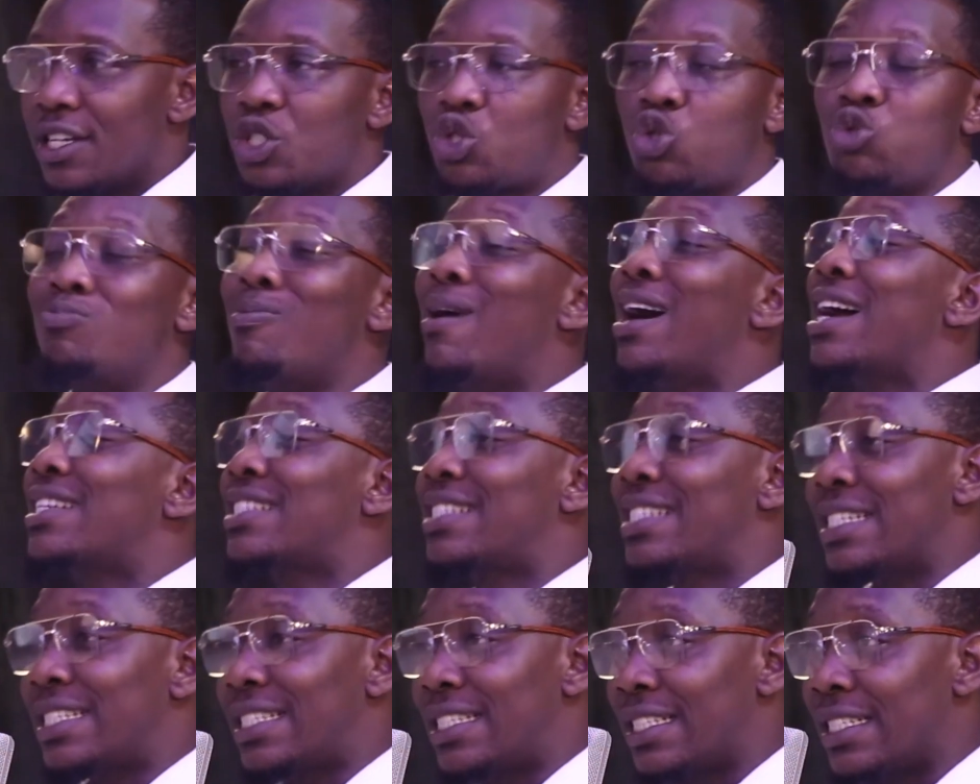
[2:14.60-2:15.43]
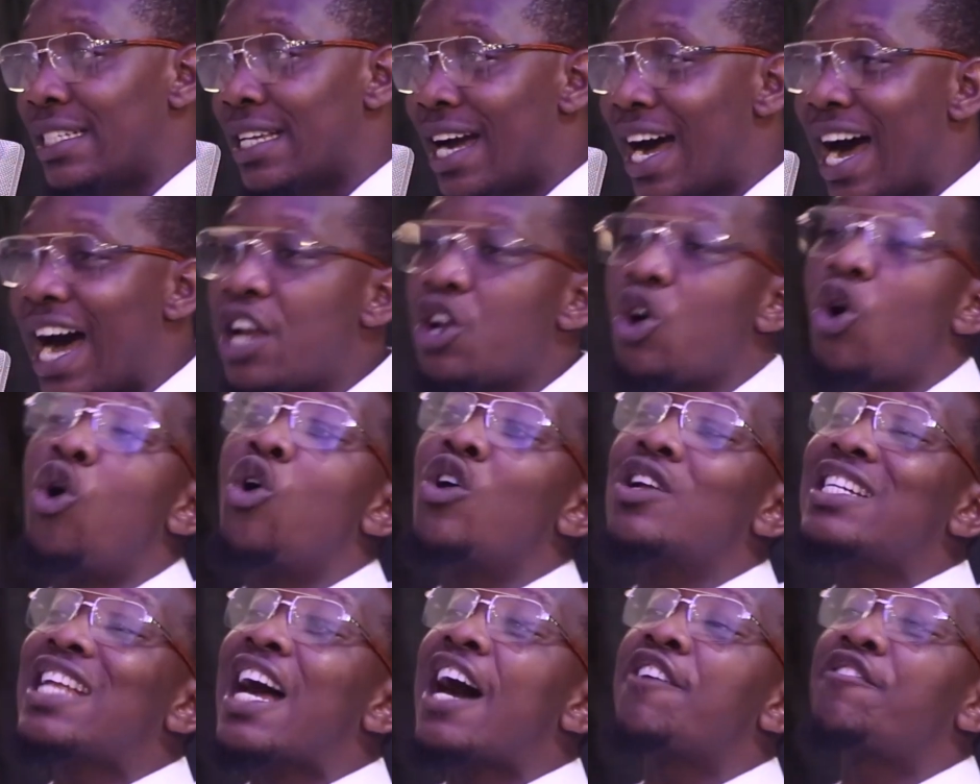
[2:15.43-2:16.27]
to Man City, and
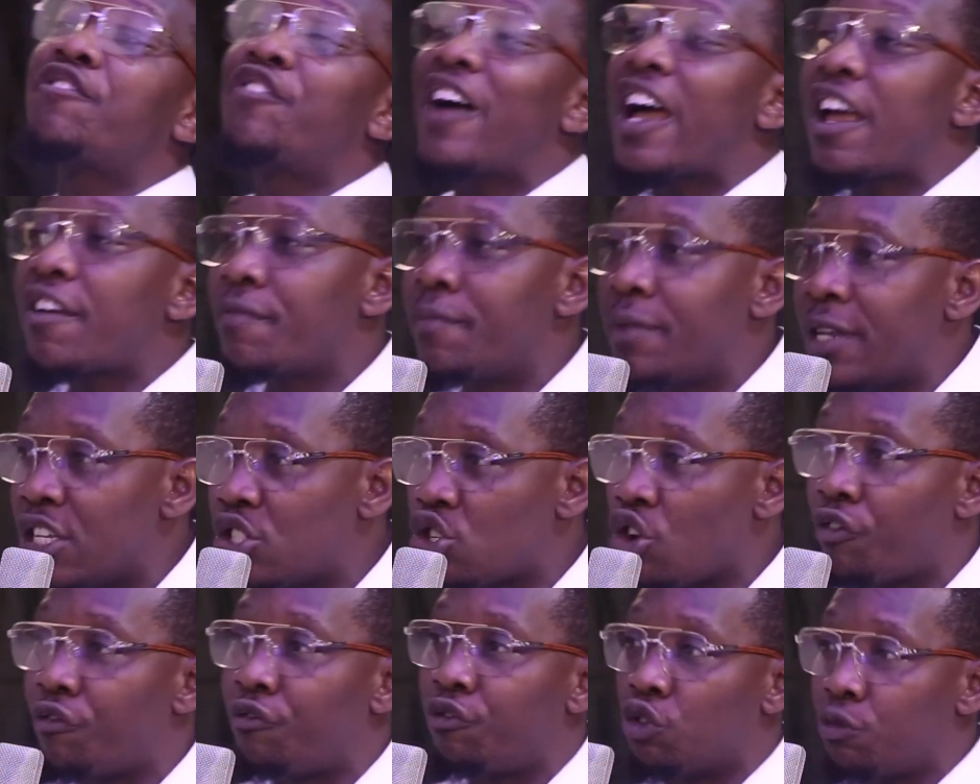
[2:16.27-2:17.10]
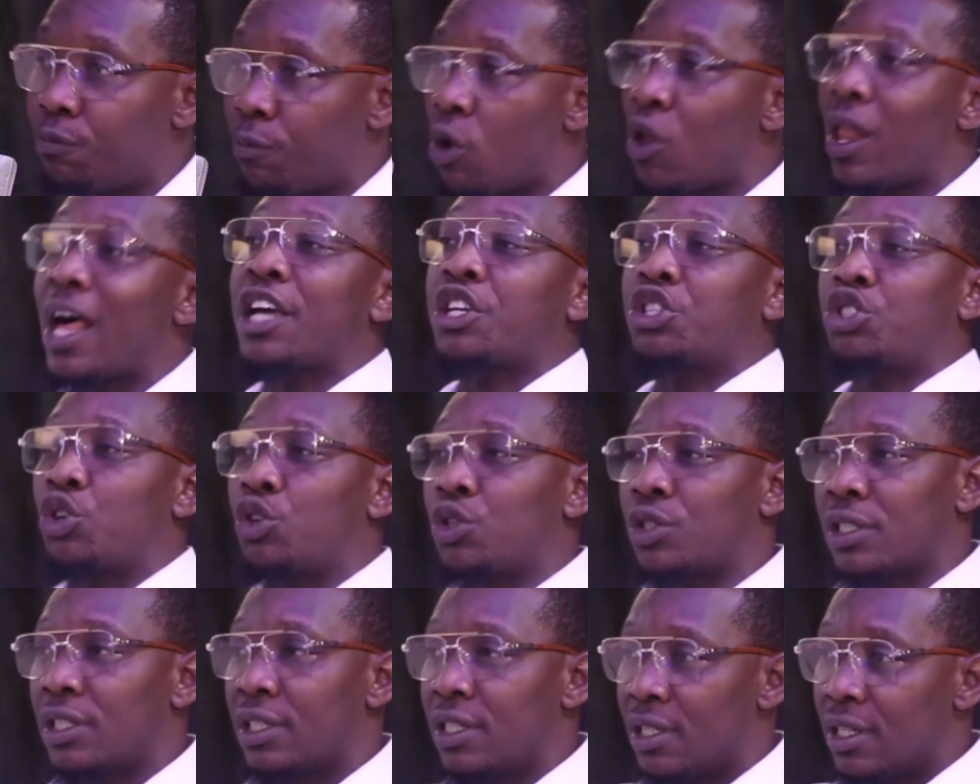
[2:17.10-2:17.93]
under 5 minutes of football action
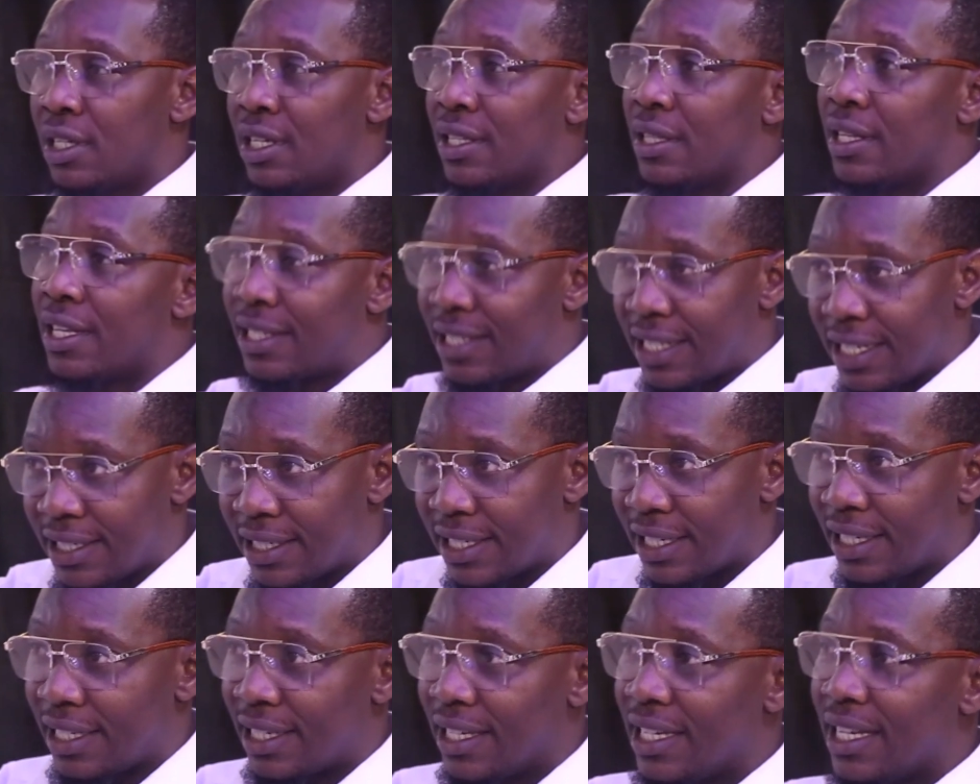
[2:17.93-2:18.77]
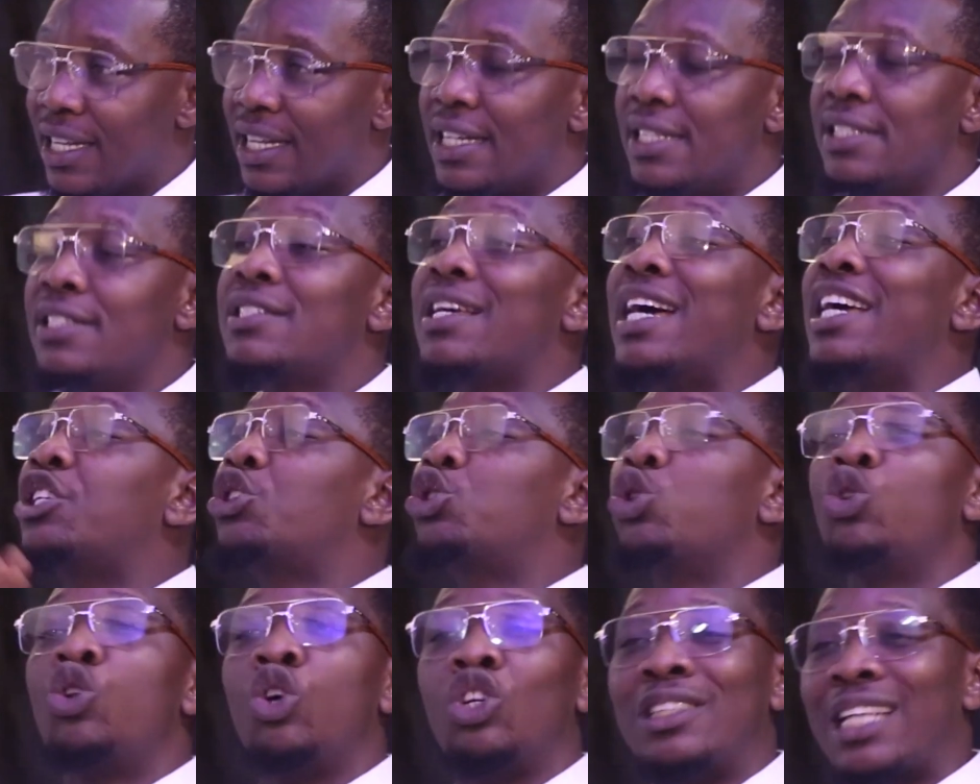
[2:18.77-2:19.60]
this season, this guy
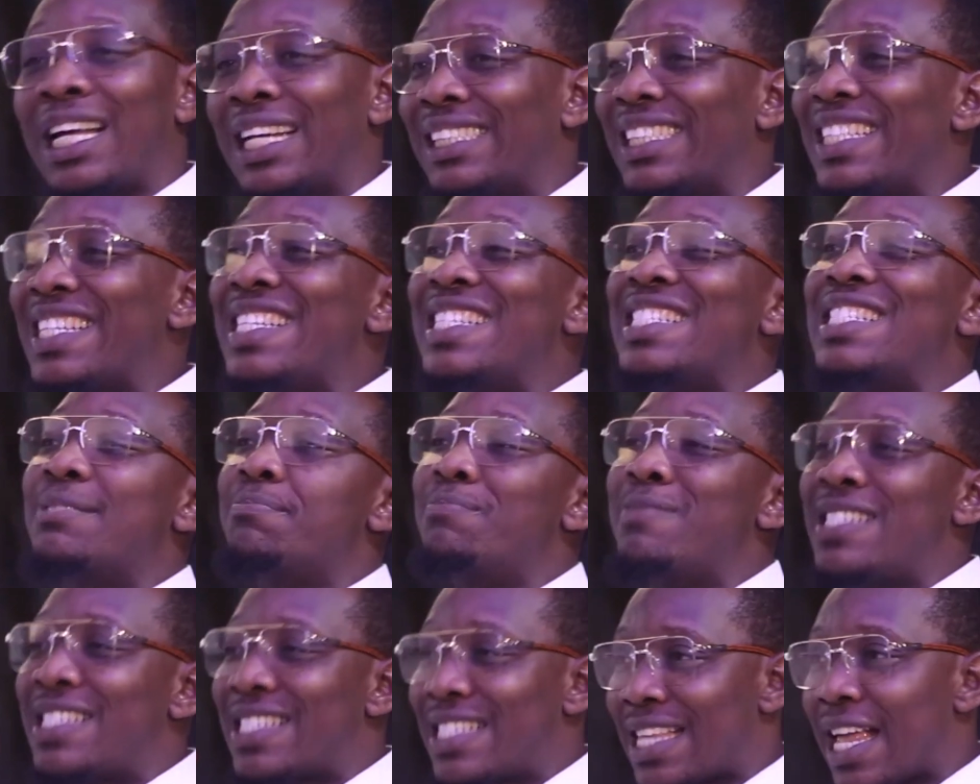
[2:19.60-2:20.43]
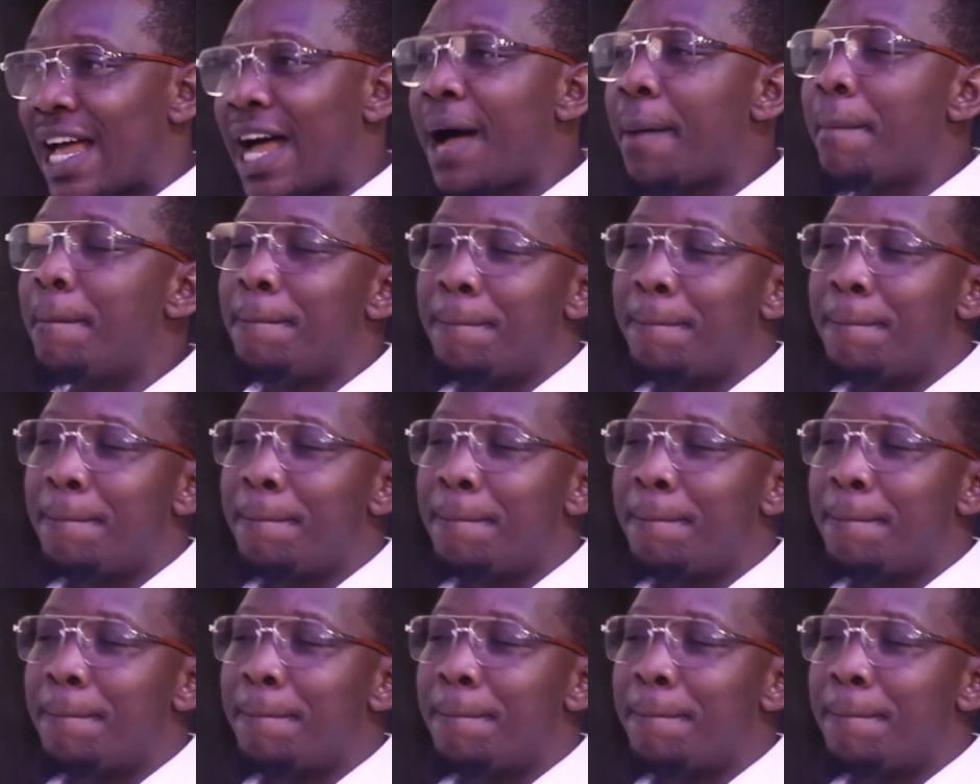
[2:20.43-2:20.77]
showed us that he's Mr.